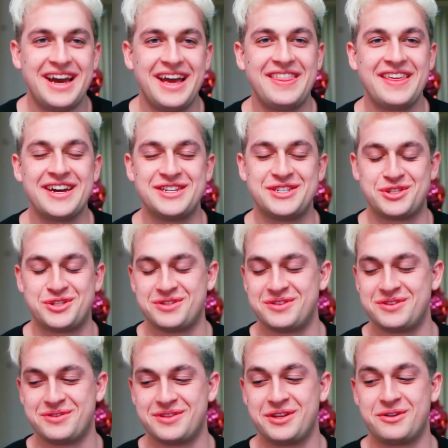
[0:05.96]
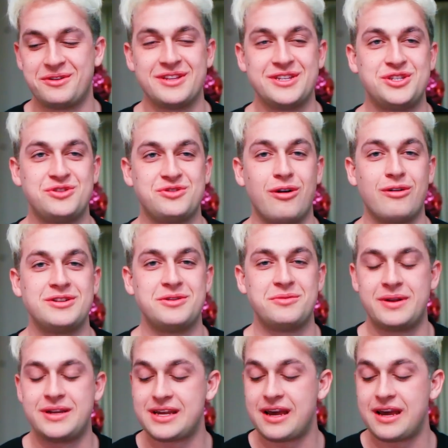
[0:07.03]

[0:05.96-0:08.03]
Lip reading: think I just literally stroked and went to